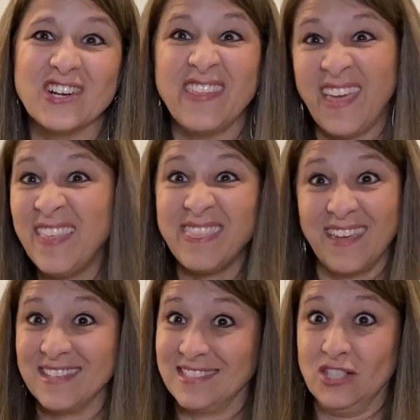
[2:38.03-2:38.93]
and they
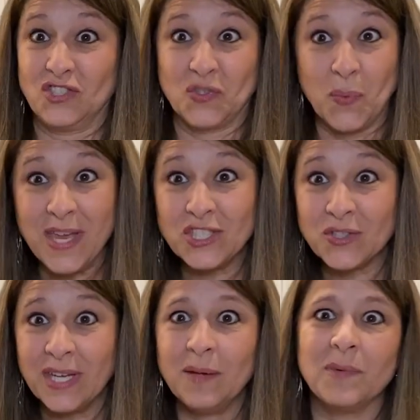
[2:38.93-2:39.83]
think it's a sweet
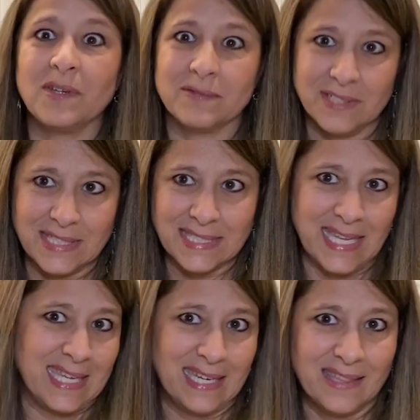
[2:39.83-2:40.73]
treat when you're really
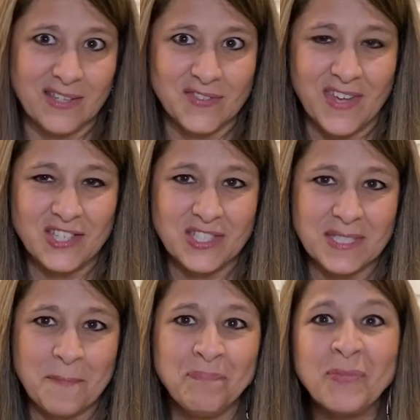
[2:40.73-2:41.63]
sneaking in those veggies.